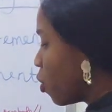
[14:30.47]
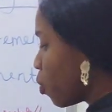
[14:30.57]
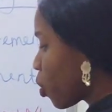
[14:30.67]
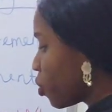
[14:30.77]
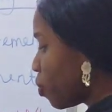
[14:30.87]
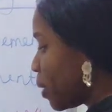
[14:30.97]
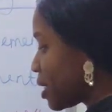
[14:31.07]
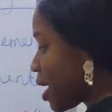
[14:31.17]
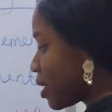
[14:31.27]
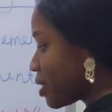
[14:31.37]
we're going to
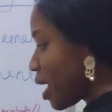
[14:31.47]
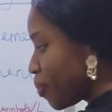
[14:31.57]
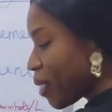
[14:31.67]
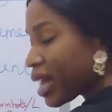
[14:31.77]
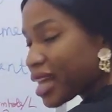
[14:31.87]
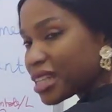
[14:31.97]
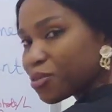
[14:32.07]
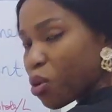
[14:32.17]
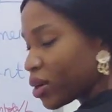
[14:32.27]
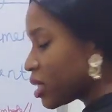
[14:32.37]
place our tape at that
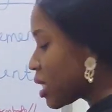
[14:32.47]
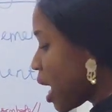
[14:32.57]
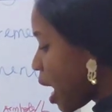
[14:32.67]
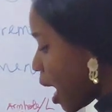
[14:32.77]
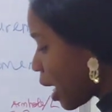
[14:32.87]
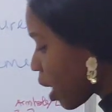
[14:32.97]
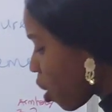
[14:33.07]
point and